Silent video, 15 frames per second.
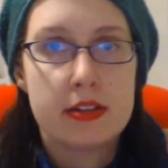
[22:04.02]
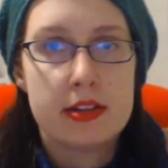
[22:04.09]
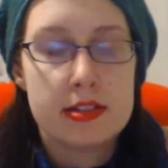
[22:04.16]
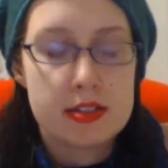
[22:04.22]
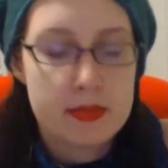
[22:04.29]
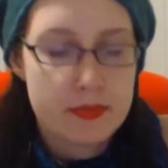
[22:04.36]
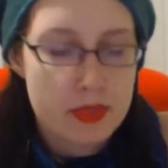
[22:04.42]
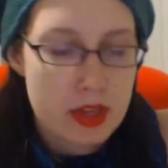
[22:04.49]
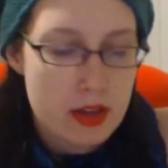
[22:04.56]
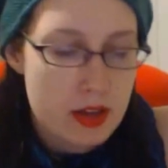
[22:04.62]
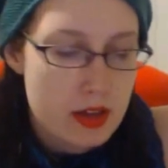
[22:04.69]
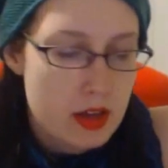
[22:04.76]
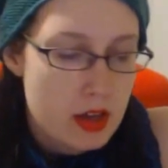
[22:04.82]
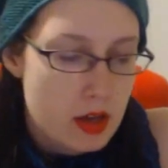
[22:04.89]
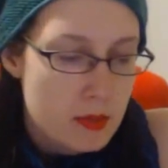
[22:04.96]
series.
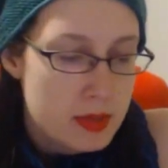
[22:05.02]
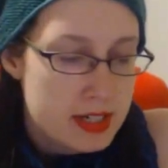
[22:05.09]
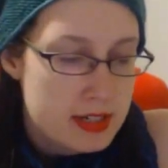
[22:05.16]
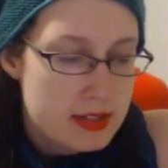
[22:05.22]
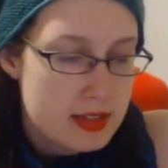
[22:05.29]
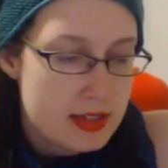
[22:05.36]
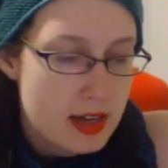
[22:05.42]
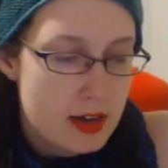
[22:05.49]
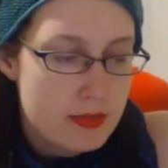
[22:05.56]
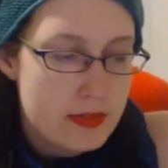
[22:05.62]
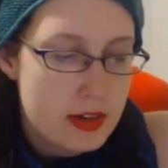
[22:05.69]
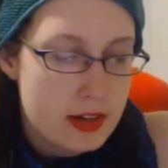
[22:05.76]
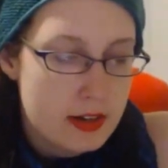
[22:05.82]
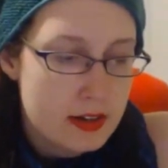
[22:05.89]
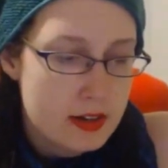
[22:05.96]
But just a
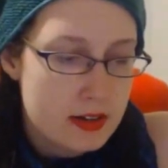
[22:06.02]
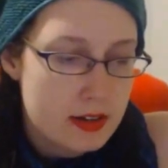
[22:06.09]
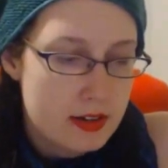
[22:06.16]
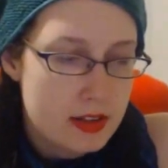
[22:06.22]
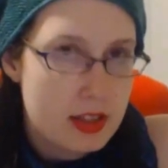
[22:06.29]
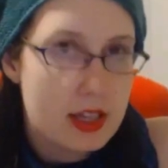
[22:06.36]
fun